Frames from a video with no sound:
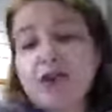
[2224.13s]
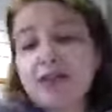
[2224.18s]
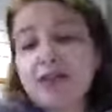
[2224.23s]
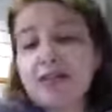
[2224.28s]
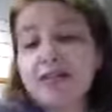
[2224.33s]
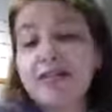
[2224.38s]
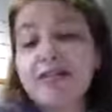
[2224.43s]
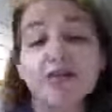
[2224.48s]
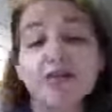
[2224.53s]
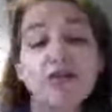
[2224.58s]
They're all
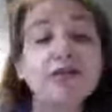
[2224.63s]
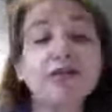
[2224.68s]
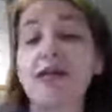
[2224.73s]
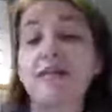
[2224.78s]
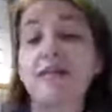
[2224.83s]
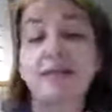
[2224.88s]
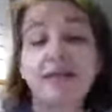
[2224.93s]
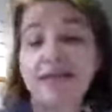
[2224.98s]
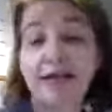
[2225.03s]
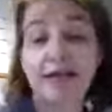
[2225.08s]

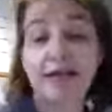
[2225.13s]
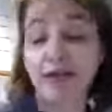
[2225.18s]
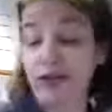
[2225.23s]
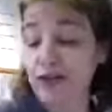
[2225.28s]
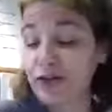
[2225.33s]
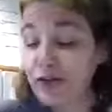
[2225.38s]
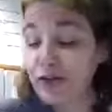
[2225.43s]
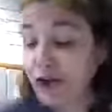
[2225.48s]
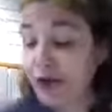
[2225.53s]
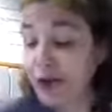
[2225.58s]
delicious. I'm an
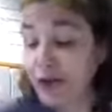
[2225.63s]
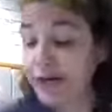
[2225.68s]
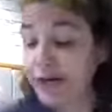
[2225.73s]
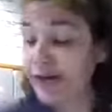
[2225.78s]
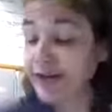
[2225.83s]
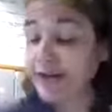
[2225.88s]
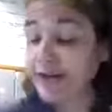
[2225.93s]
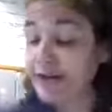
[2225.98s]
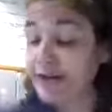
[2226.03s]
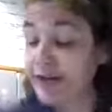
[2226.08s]
Italian girl at heart,
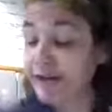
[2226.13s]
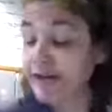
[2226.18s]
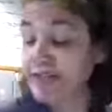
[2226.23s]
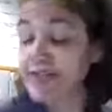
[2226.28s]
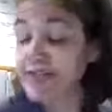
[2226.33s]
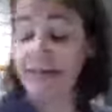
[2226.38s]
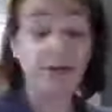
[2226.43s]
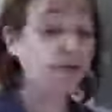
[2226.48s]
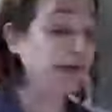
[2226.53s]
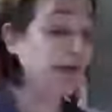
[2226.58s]
and I love
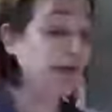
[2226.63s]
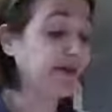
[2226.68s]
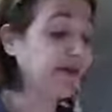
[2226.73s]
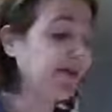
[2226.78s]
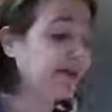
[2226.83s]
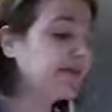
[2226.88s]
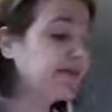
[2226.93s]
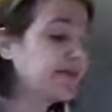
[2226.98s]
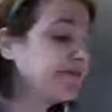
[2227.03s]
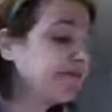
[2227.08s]
every single bit of
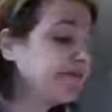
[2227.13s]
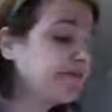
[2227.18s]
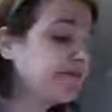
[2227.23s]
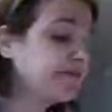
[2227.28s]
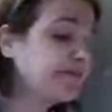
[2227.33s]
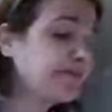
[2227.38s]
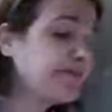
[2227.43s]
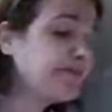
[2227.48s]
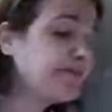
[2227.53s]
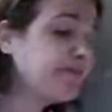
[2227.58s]
it.
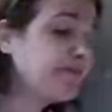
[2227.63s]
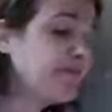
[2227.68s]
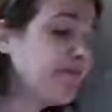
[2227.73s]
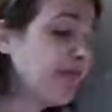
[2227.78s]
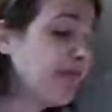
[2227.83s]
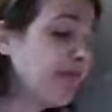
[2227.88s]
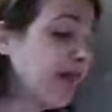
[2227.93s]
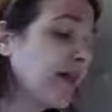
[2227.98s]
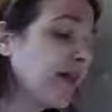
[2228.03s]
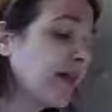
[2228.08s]

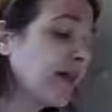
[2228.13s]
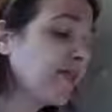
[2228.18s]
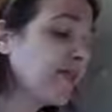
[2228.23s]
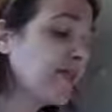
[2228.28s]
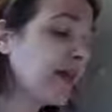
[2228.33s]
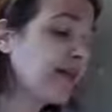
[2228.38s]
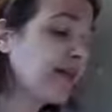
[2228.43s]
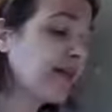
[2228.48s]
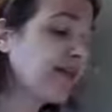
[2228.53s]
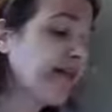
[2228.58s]
I've
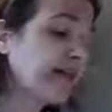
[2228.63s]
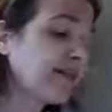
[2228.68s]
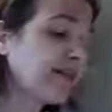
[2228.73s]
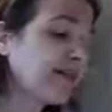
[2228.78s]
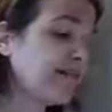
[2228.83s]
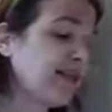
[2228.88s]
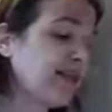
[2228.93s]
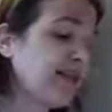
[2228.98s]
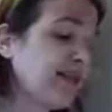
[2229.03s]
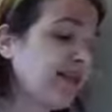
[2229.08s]
never met an
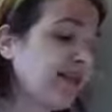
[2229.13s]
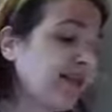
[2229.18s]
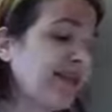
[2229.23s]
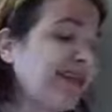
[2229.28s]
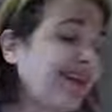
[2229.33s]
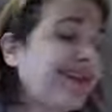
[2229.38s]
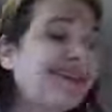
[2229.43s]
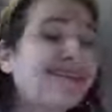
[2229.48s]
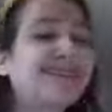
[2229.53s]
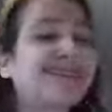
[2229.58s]
Italian food I didn't
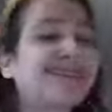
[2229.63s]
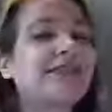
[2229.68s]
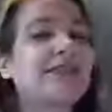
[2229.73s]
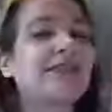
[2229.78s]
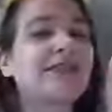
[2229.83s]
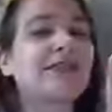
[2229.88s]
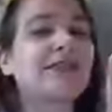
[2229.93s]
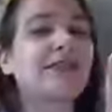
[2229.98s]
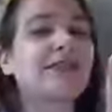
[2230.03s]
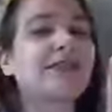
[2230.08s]
like,
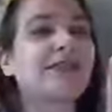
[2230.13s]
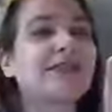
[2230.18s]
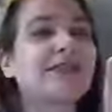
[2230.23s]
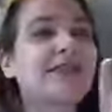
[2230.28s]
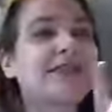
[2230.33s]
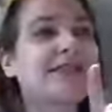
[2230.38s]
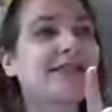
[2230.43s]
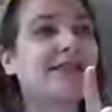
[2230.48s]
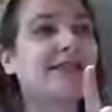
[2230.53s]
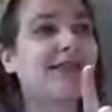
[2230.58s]

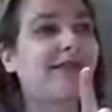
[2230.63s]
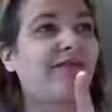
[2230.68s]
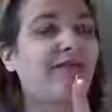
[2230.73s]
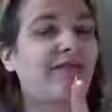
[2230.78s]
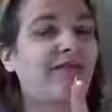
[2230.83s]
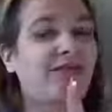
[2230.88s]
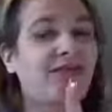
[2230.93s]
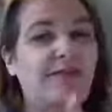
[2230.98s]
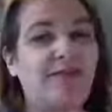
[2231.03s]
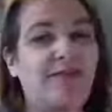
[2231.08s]

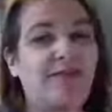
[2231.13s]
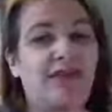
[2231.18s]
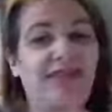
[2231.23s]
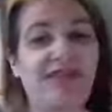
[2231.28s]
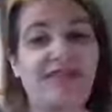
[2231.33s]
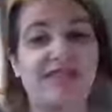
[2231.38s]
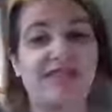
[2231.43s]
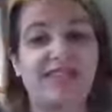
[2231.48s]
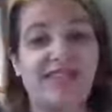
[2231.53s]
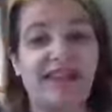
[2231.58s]
except for some of the
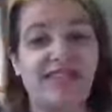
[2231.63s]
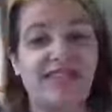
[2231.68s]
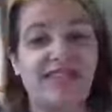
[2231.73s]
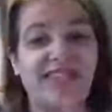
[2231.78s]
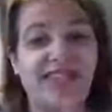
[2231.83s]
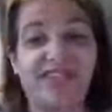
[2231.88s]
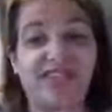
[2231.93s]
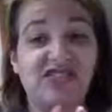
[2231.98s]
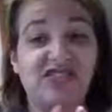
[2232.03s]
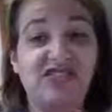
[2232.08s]
things that
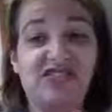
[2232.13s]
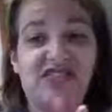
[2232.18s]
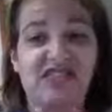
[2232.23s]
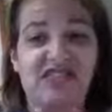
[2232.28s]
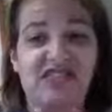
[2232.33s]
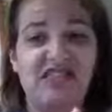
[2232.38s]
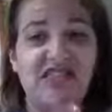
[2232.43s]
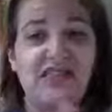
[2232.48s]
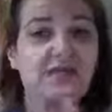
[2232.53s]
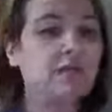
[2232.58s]
have
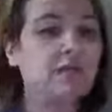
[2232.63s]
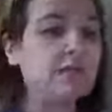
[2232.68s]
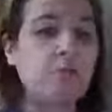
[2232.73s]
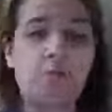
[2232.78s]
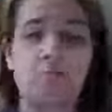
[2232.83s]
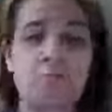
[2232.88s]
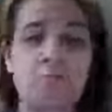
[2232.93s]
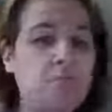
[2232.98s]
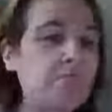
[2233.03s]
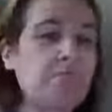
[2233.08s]
tentacles and things.
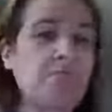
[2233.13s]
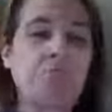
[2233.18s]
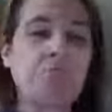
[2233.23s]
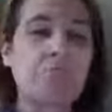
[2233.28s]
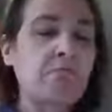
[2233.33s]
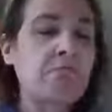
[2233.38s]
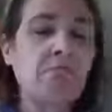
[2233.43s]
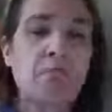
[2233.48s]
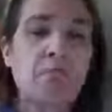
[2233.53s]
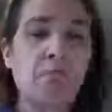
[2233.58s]

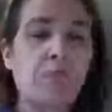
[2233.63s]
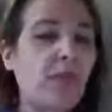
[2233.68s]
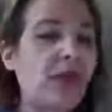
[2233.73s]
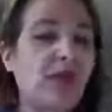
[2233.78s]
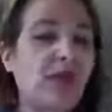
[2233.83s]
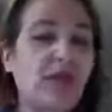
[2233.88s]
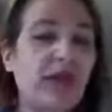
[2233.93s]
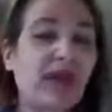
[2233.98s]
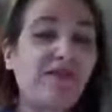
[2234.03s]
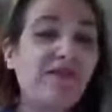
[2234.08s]

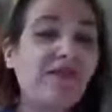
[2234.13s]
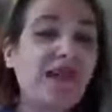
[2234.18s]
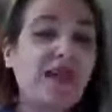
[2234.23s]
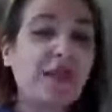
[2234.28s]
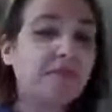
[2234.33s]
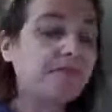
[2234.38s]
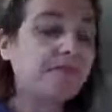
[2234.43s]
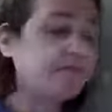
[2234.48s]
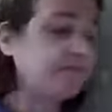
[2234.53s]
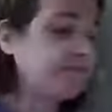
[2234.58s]
Not a
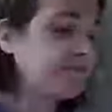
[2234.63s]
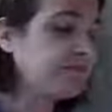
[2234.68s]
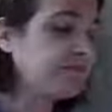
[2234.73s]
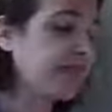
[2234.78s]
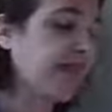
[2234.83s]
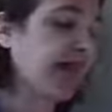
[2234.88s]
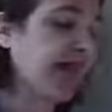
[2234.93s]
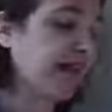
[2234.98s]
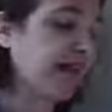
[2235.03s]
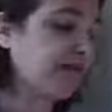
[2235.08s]
fan.
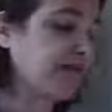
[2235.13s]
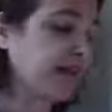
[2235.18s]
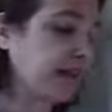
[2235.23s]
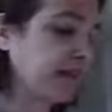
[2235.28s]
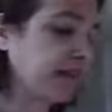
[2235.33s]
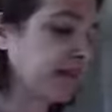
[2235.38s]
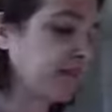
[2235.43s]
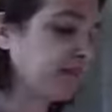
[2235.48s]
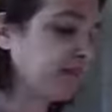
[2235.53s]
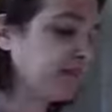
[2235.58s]
Not a
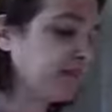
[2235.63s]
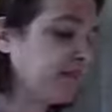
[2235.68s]
fan.